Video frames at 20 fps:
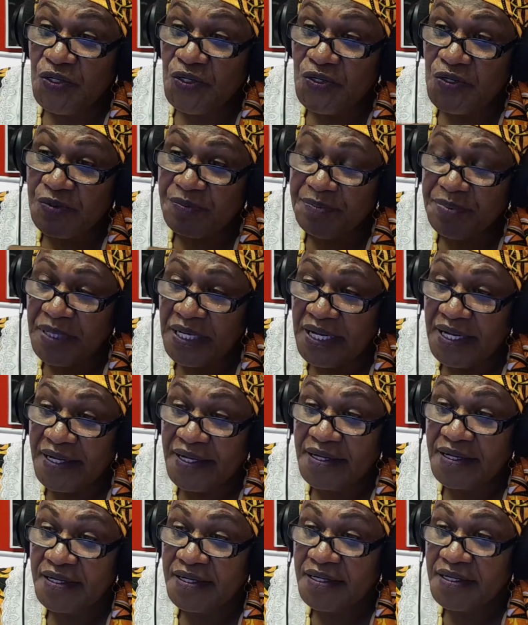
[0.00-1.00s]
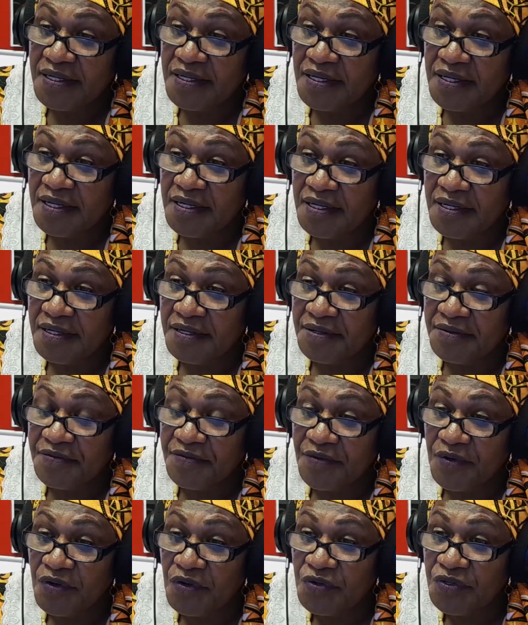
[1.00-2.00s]
you look back,
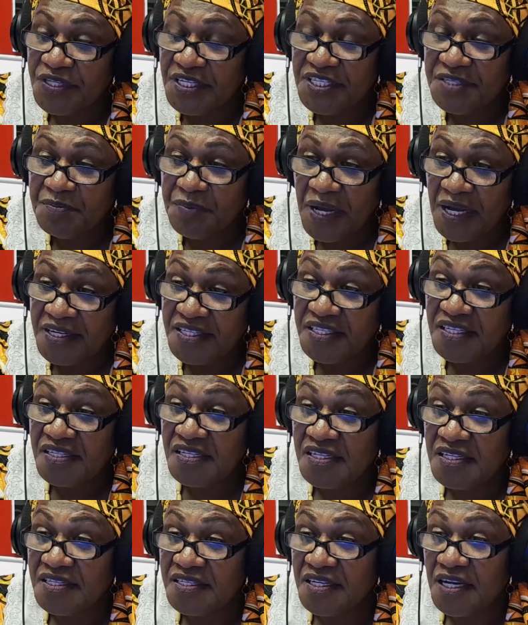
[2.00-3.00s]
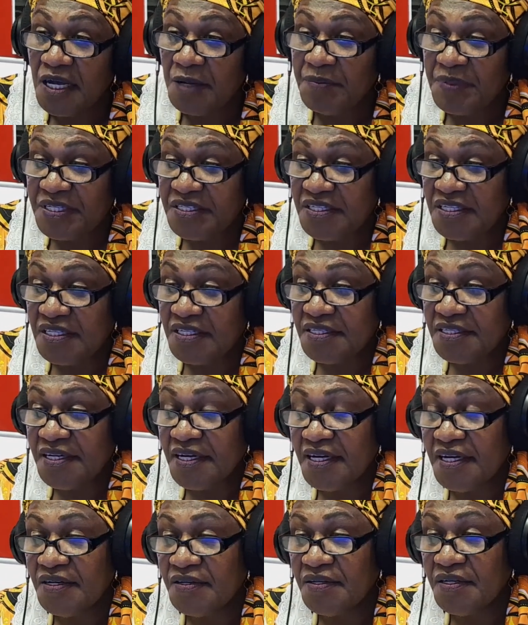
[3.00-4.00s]
all these past years up
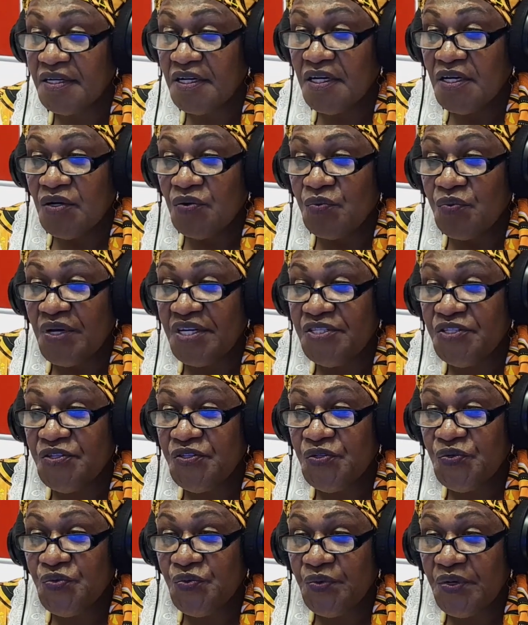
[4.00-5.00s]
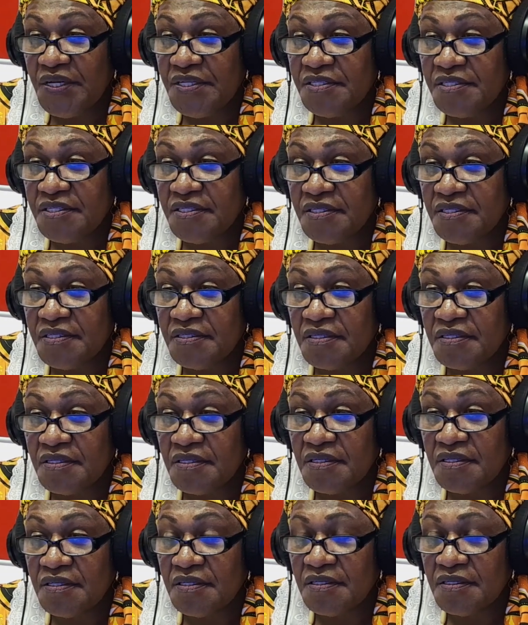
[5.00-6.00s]
until now, what do you
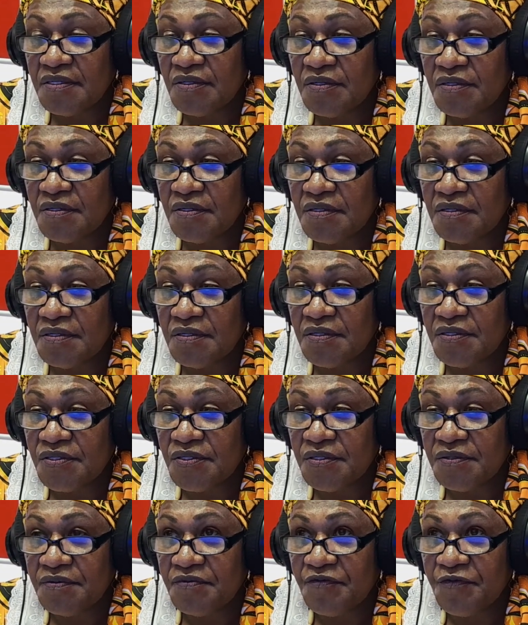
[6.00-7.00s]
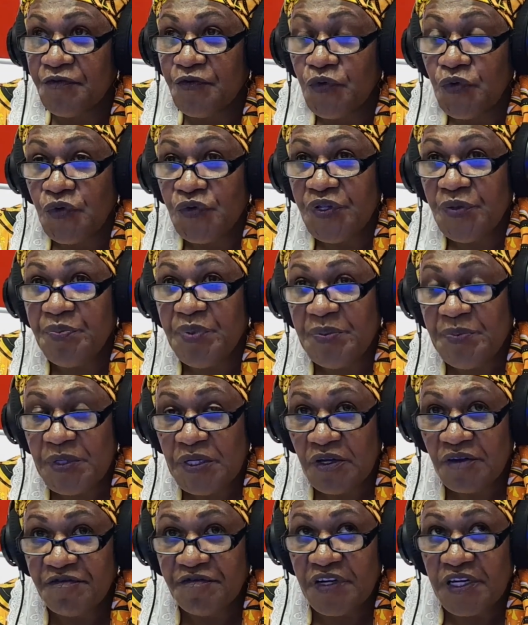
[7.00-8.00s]
want for the
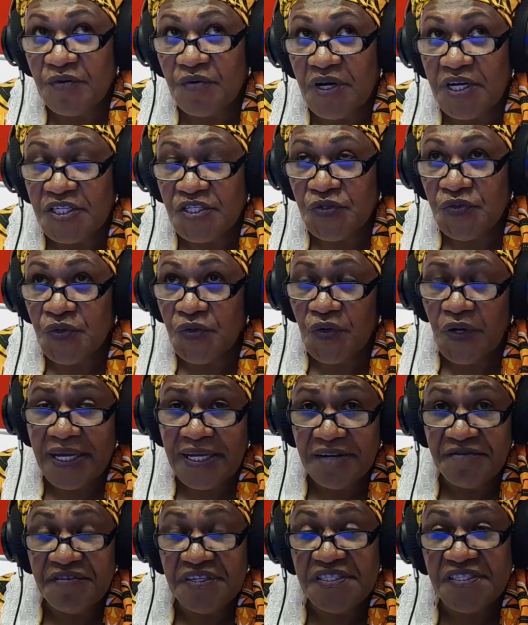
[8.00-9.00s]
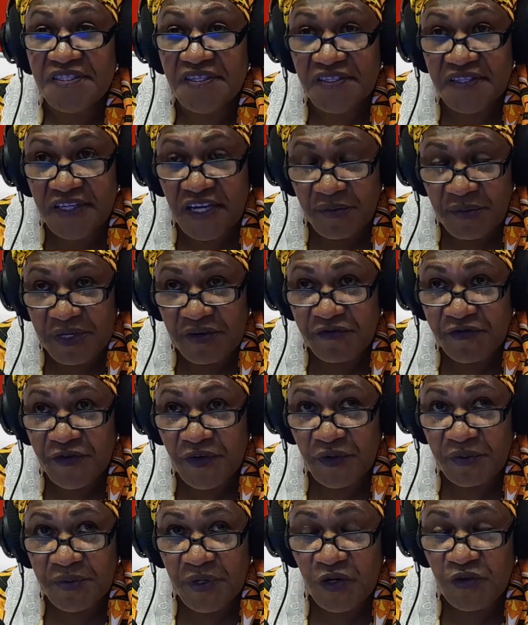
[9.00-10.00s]
people of Vanuatu or any visitors
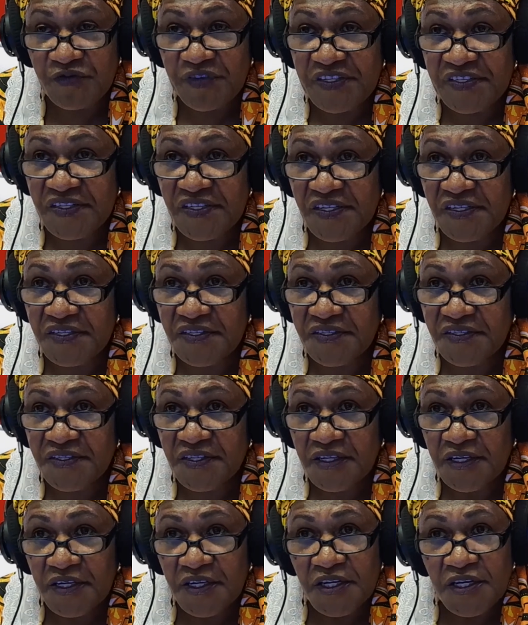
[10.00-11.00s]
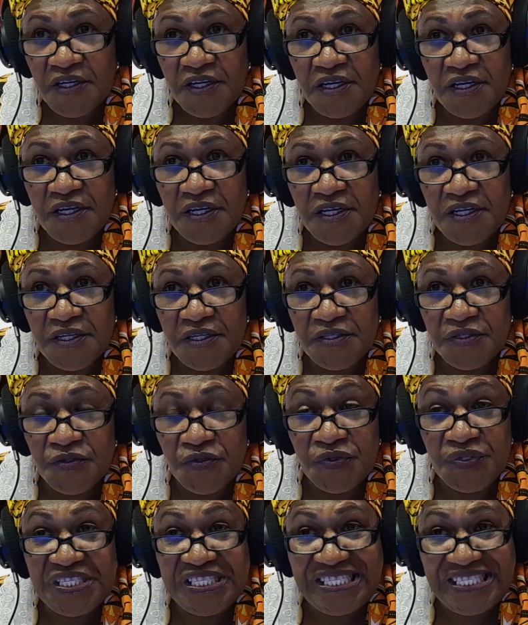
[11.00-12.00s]
coming from overseas
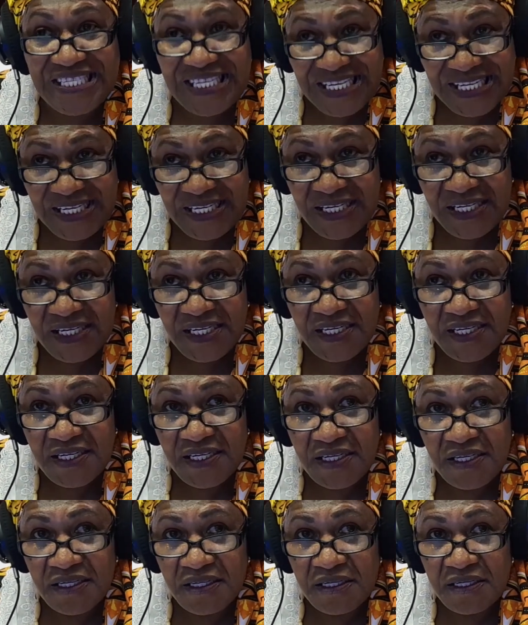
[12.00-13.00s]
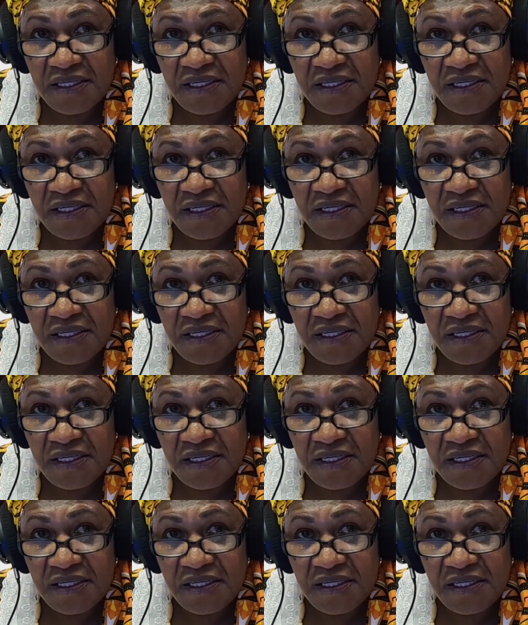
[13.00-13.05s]
to see